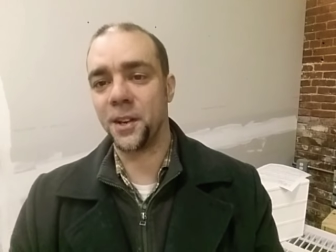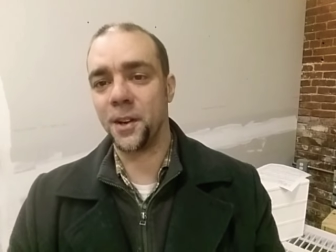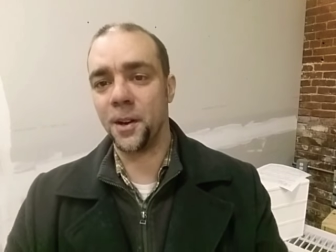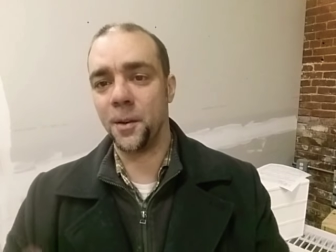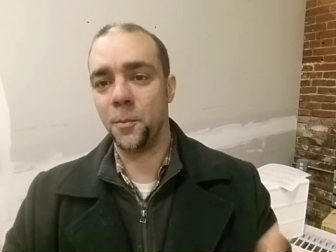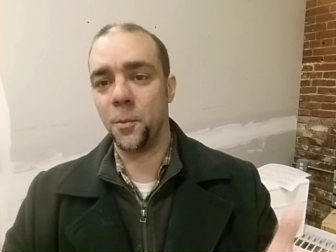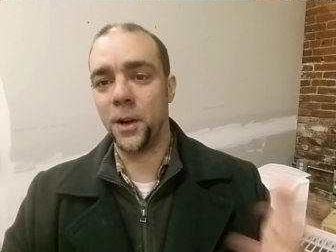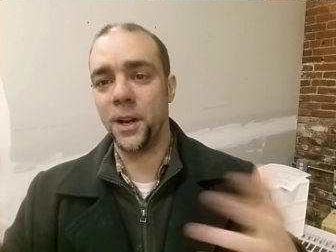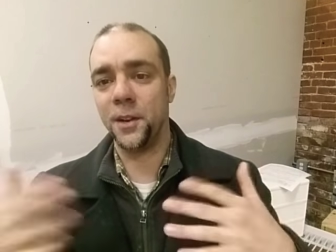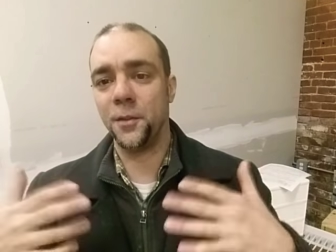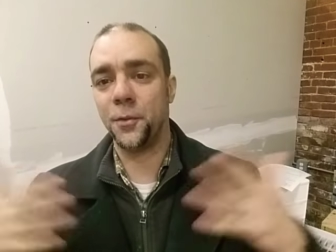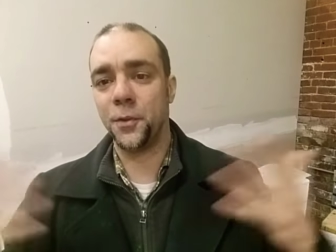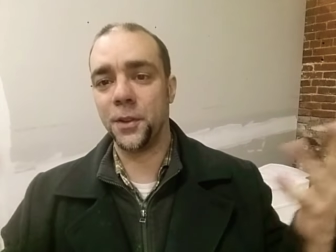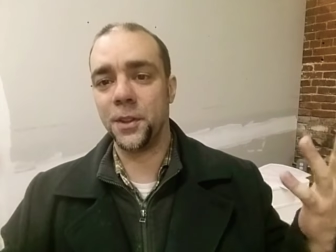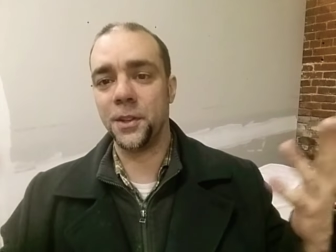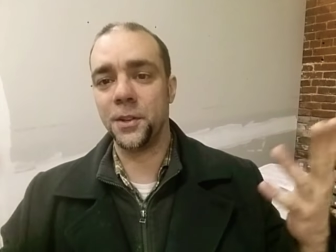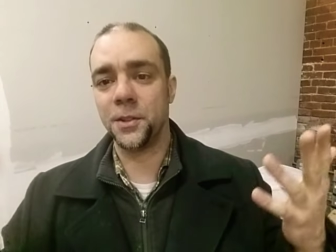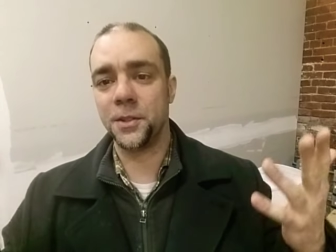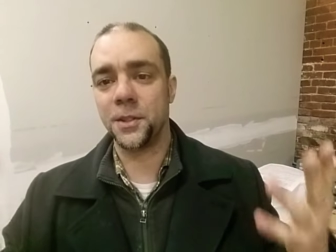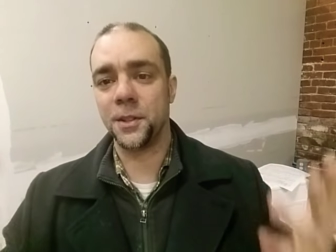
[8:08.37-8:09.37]
I'm waiting for
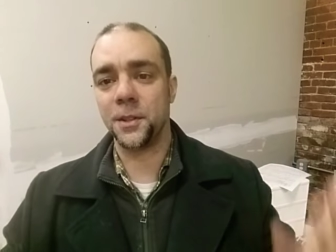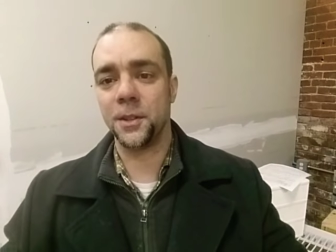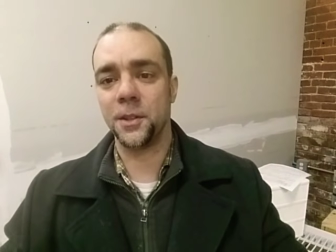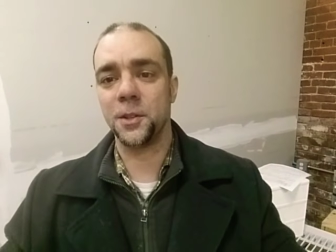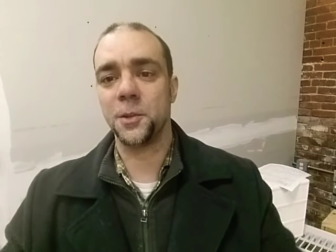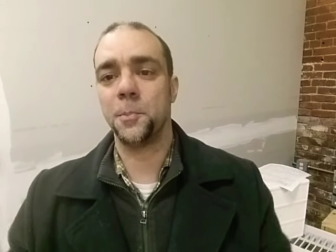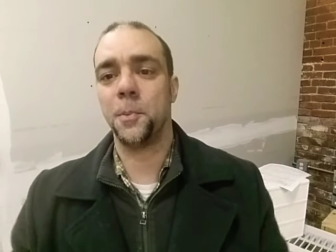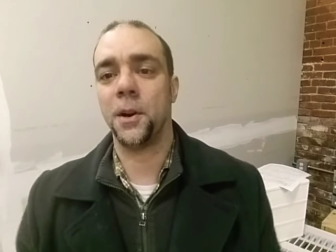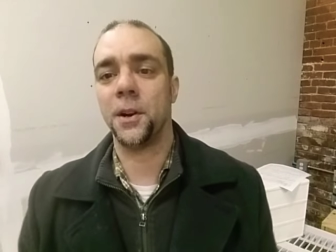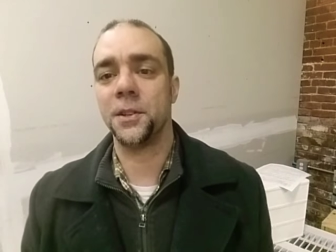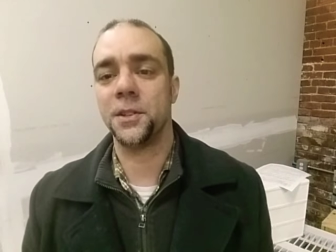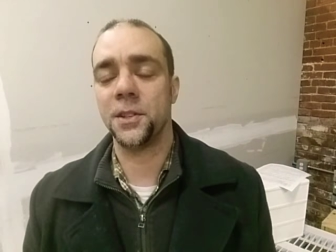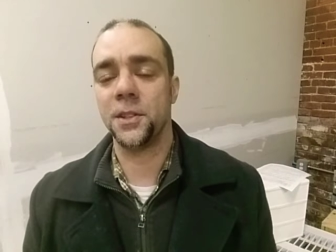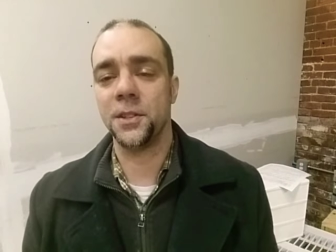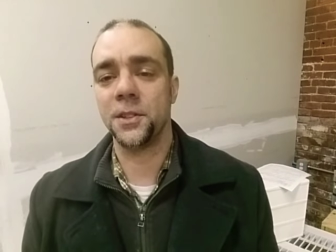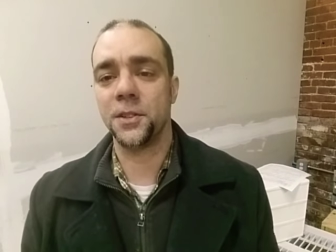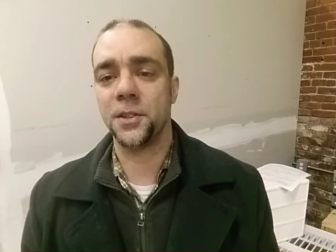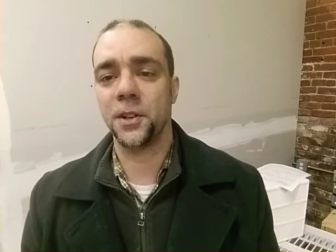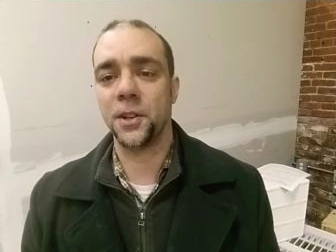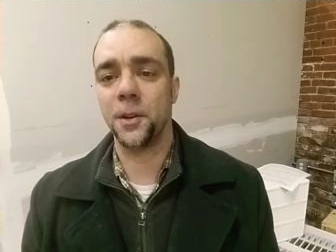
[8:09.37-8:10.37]
those, those parts in
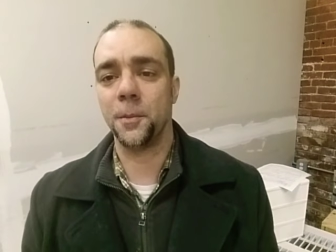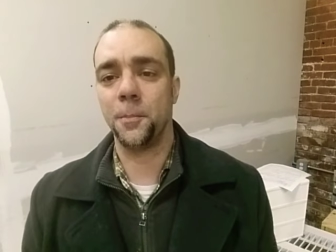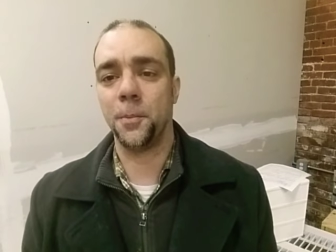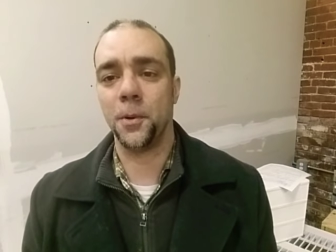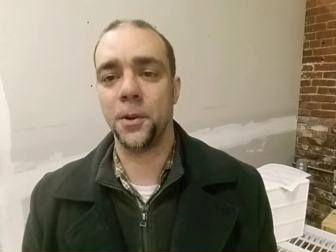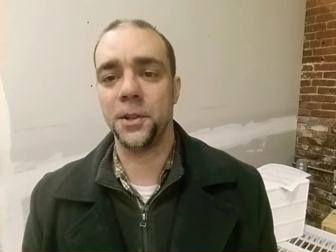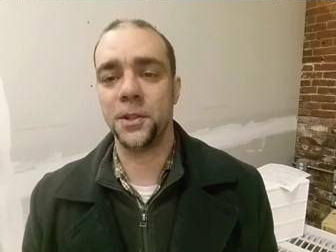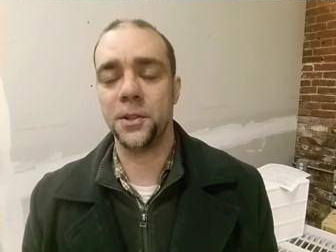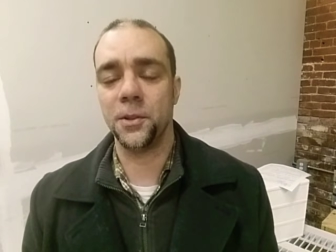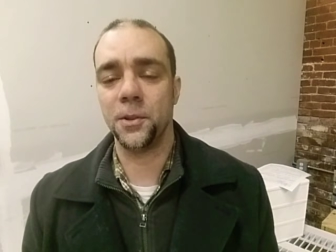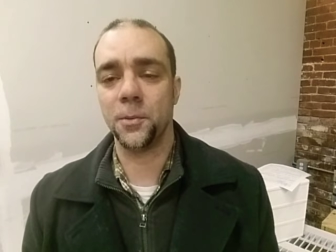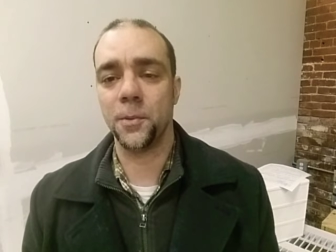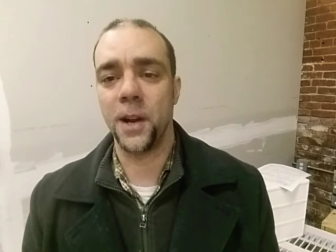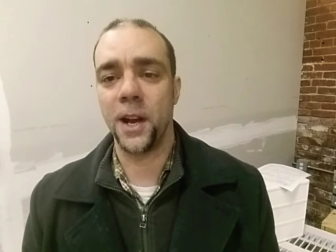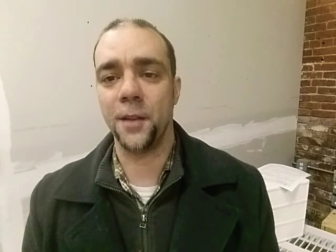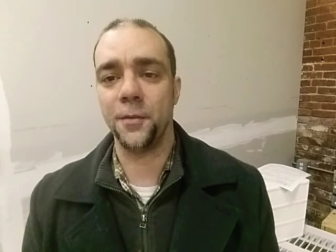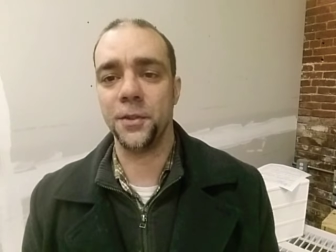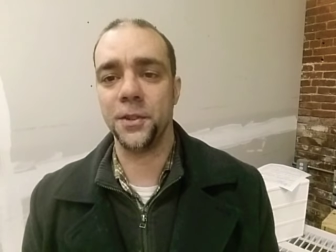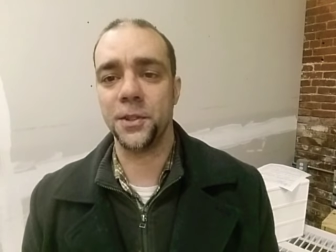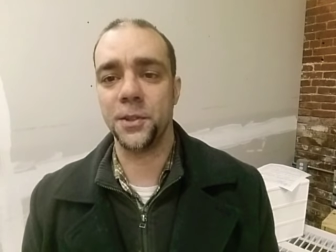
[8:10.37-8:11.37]
the circuit board to
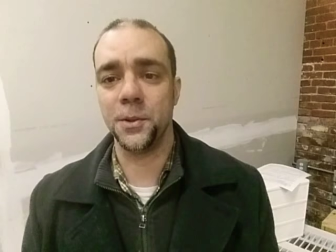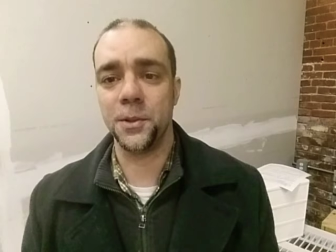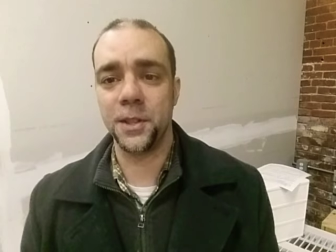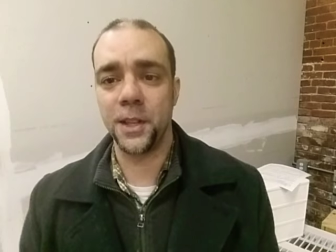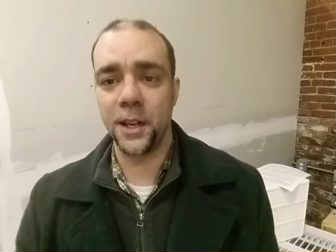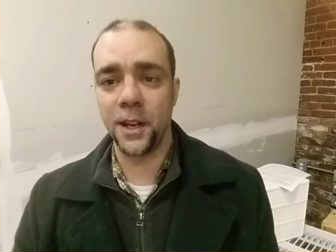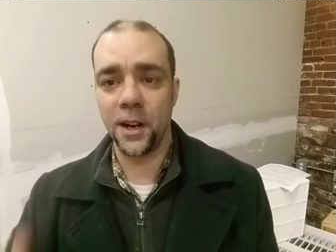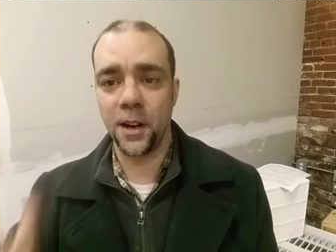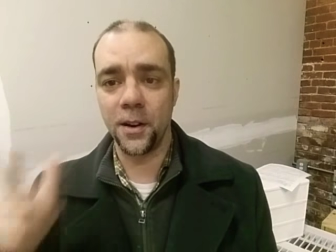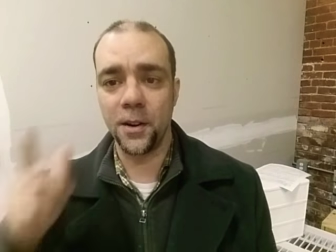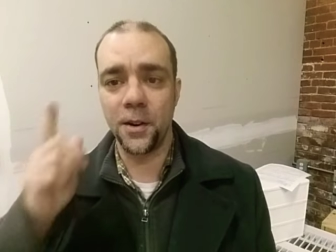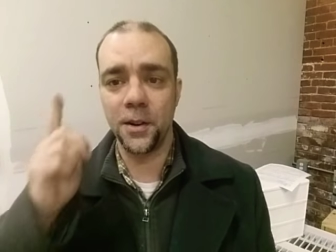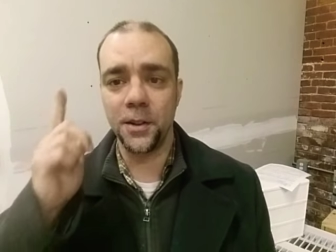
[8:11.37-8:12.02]
arrive. And as soon as they